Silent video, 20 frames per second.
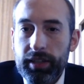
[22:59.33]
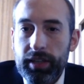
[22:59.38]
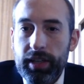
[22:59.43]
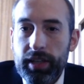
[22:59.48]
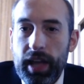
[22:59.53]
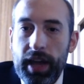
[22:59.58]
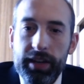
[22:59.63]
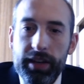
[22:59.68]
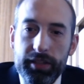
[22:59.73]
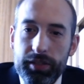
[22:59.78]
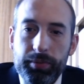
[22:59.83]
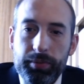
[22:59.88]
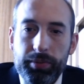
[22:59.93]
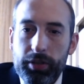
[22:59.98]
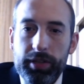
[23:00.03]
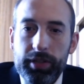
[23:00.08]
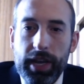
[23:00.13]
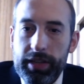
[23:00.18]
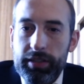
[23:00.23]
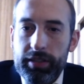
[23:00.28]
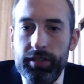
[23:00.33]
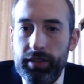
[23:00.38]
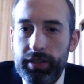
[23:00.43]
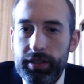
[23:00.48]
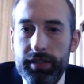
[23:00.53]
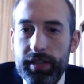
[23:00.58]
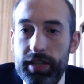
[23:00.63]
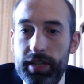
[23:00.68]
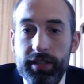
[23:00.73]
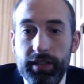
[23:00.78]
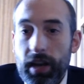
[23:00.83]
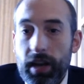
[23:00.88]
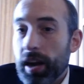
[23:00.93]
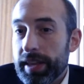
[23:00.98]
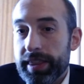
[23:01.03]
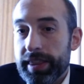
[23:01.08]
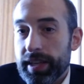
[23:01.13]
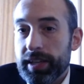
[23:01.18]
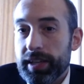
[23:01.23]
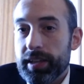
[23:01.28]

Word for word: and it's a prudential decision, I think